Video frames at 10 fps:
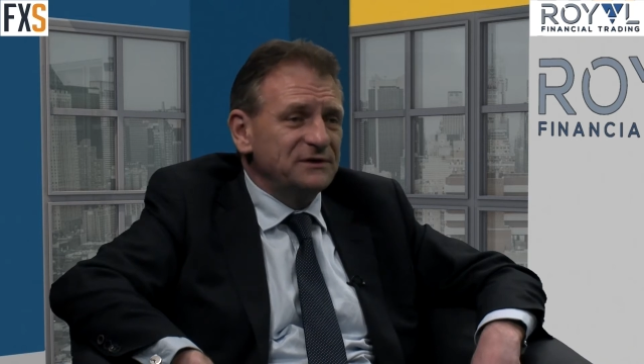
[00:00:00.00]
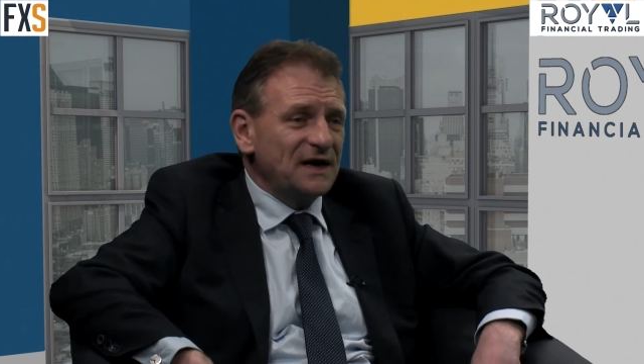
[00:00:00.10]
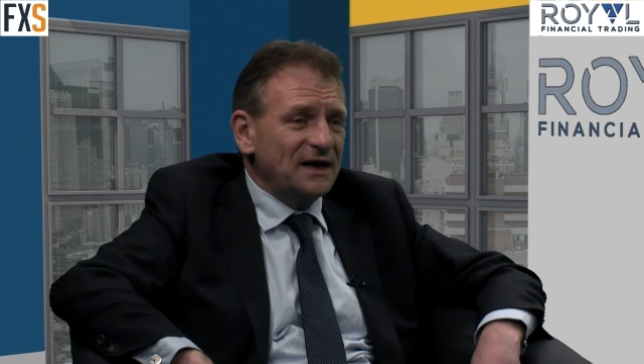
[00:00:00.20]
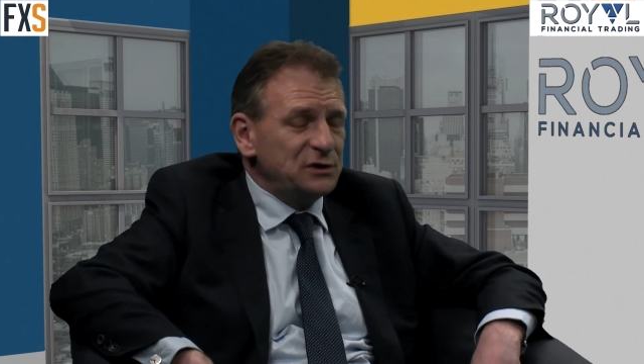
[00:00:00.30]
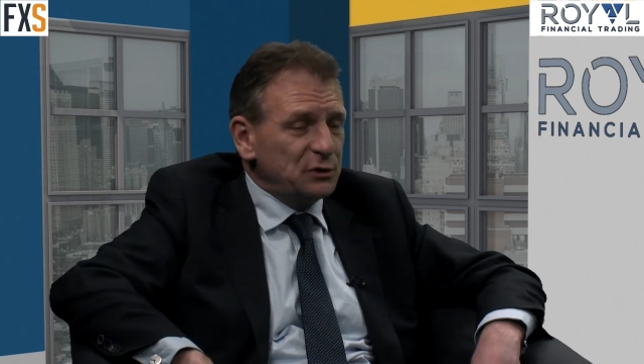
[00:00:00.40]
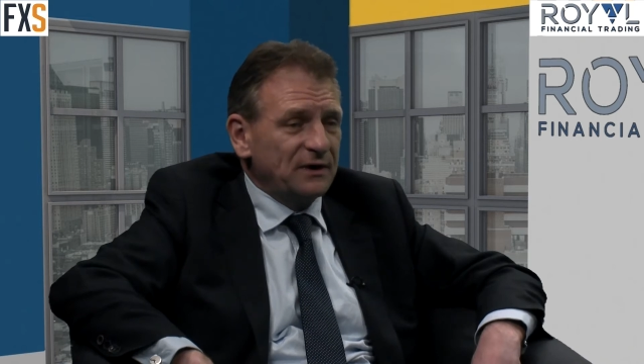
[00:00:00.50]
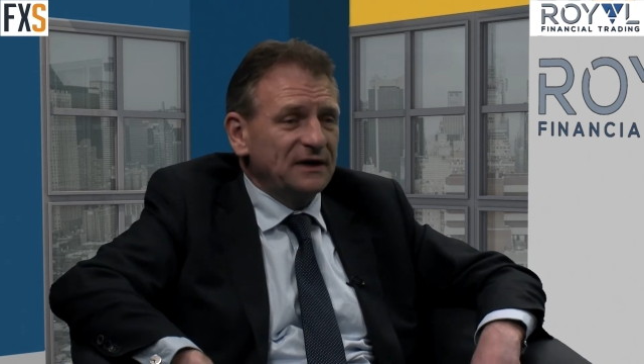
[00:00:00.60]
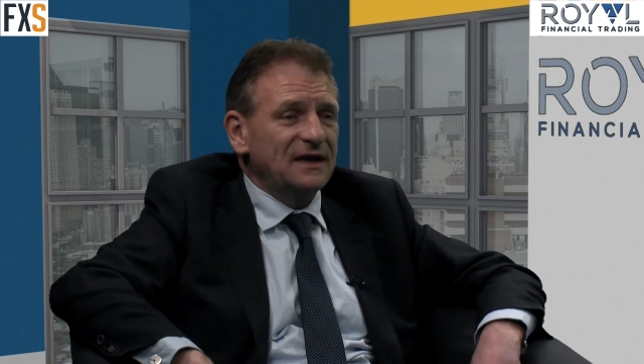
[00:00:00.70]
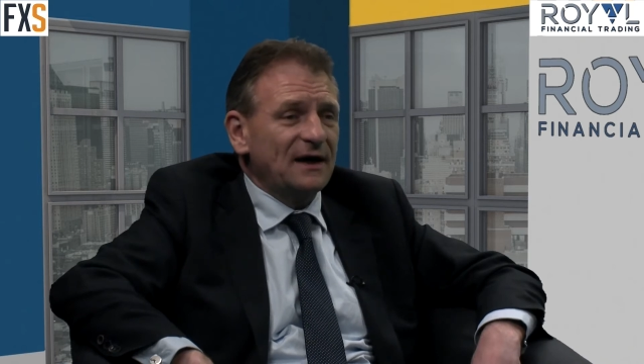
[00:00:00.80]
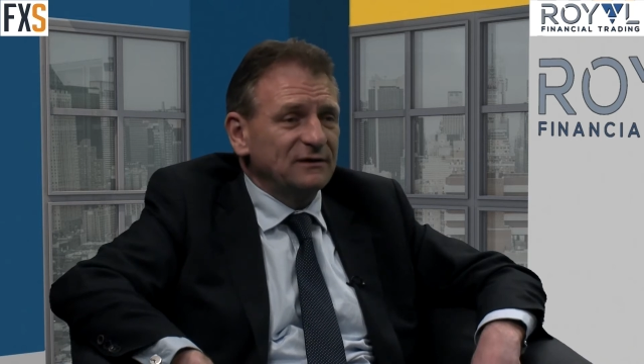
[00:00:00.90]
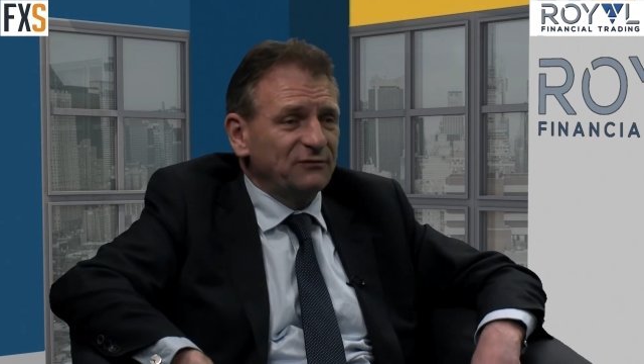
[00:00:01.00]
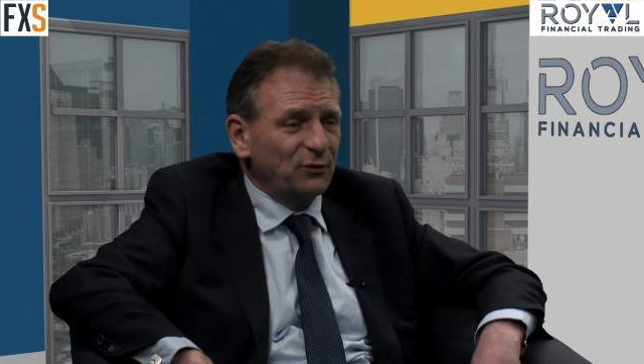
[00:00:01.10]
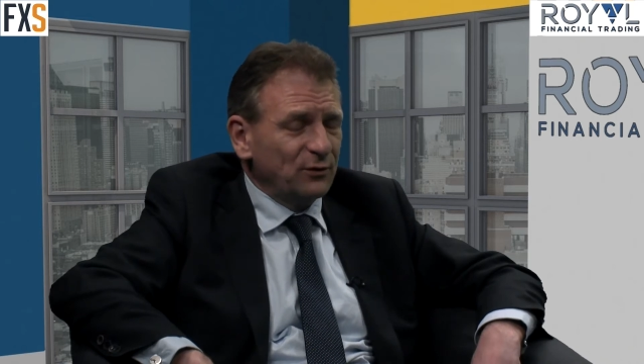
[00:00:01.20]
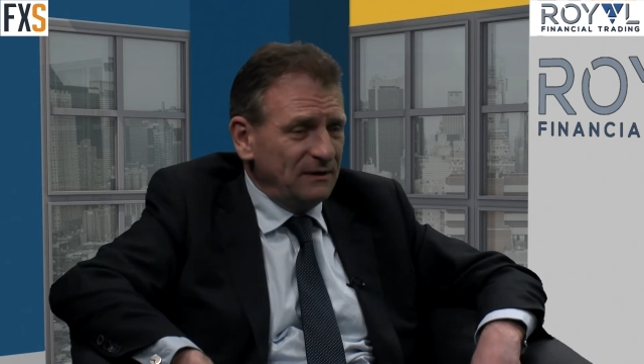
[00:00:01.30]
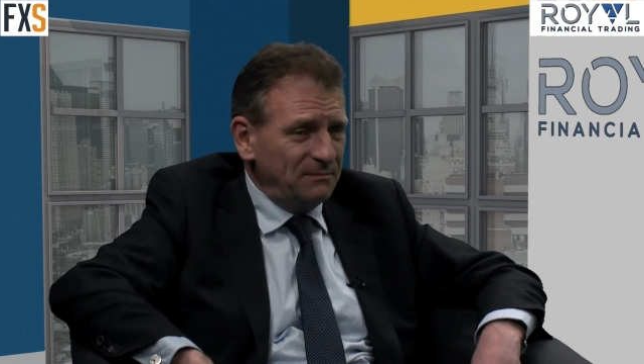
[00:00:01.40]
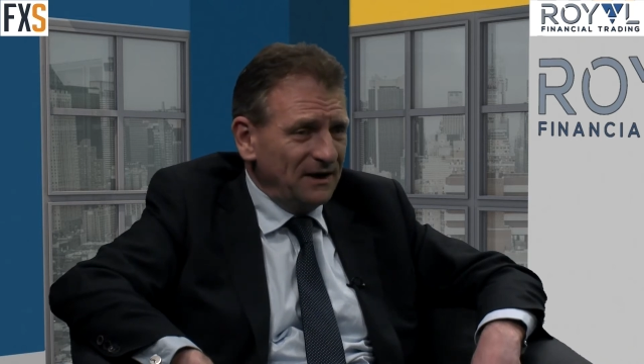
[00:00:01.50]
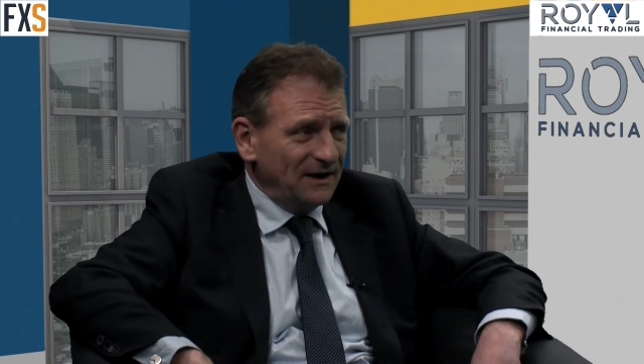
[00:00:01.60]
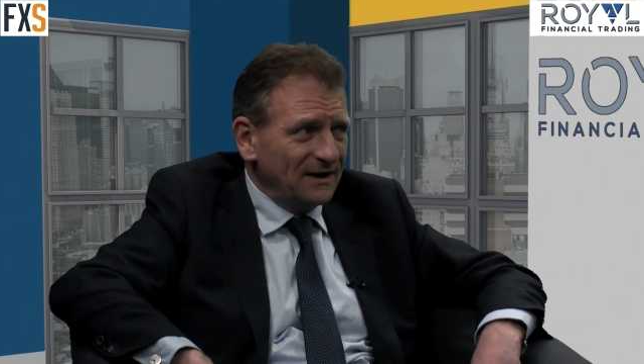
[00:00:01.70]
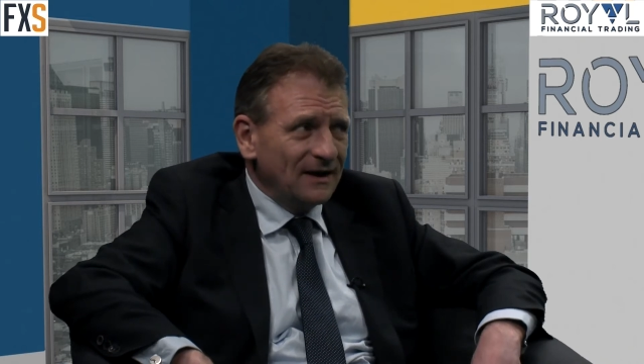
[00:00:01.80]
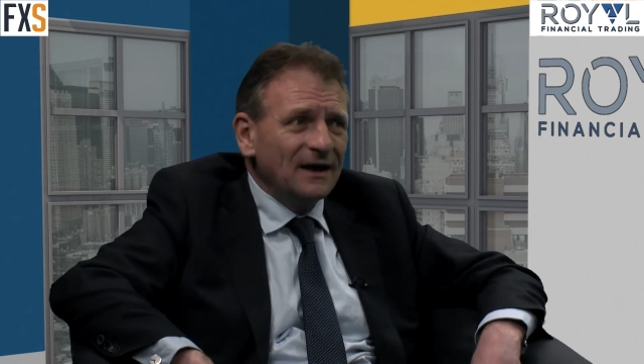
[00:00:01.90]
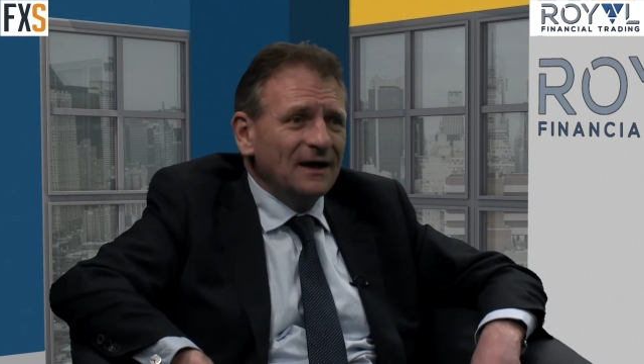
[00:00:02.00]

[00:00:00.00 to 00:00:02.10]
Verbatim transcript: January down to 40 billion.